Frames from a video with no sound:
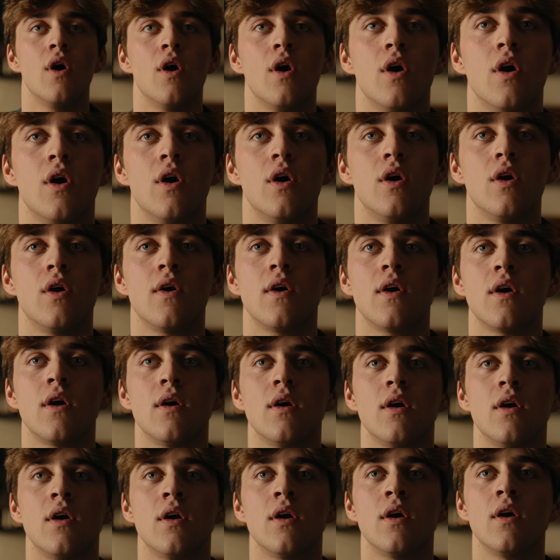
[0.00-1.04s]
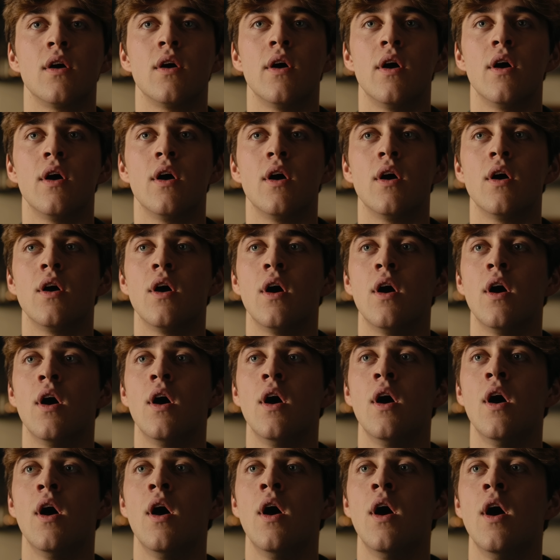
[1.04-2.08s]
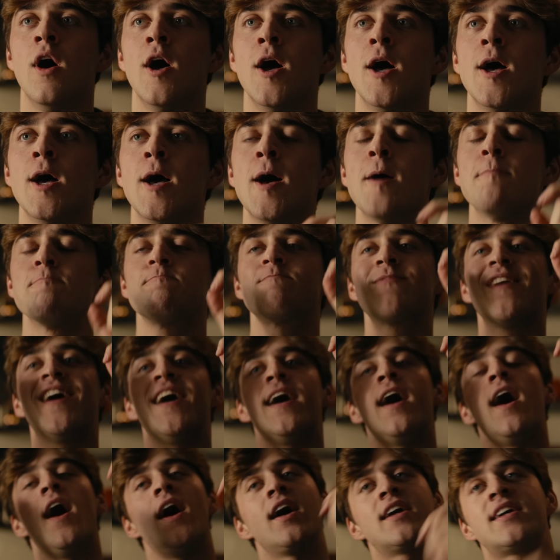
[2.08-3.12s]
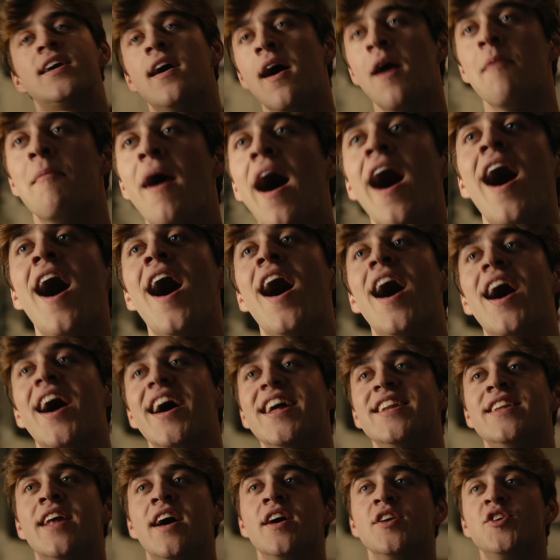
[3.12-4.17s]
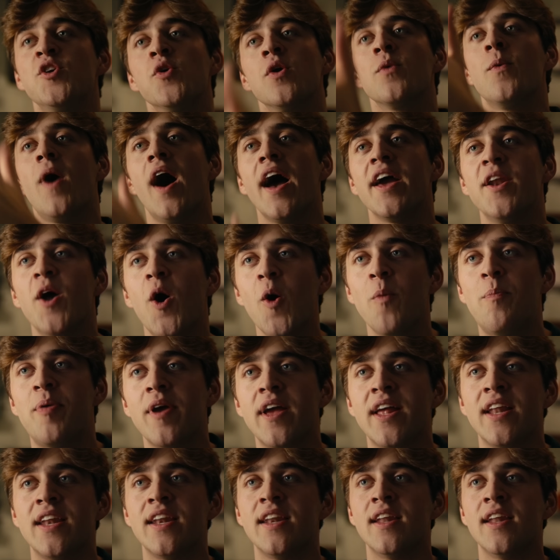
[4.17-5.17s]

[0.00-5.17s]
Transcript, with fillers: on the dribble, shoots it. Oh, and he misses oh, the wide come open. Come on. You were wide open.